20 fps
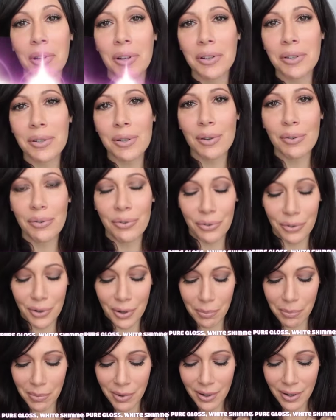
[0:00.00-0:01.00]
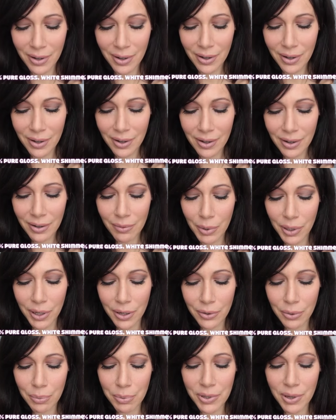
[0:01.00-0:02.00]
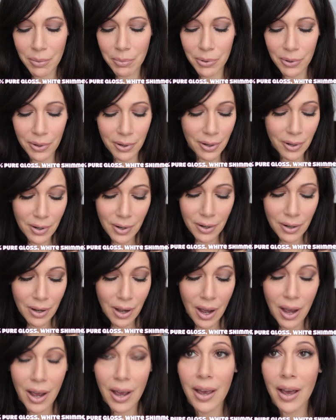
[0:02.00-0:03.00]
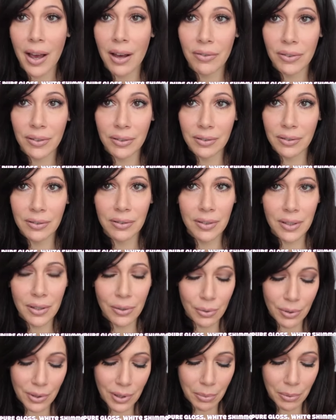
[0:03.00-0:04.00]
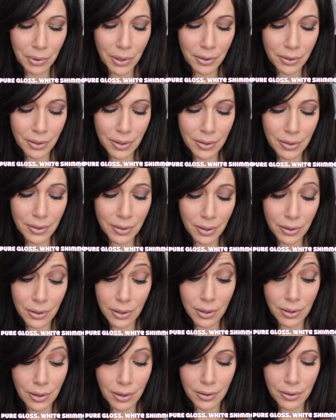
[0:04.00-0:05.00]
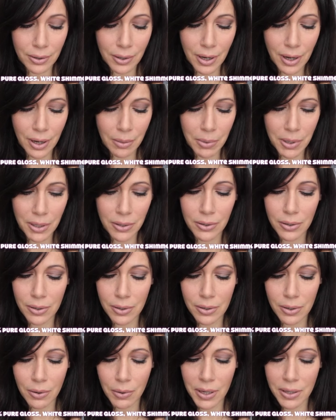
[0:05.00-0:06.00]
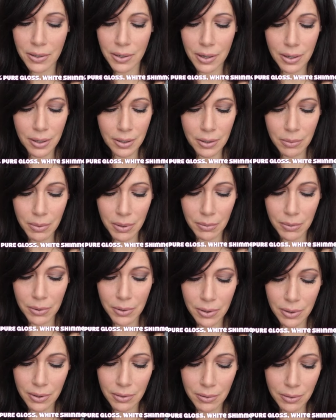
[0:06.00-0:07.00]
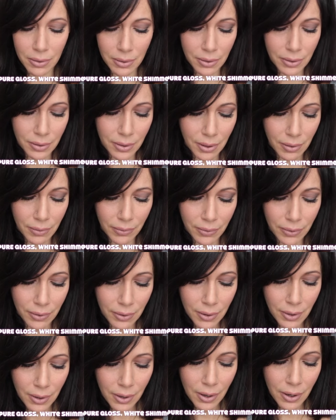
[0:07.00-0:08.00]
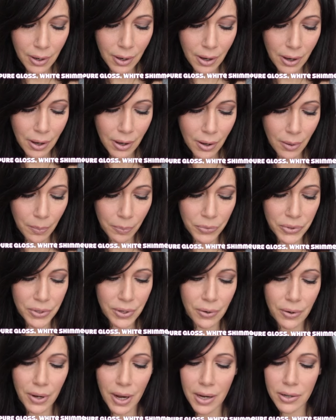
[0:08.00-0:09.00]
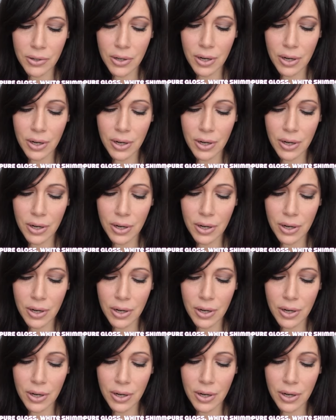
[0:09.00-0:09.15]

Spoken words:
gloss from 100% pure. I haven't used lip gloss in such a long time. It's just so exciting to be able to use this stuff. So I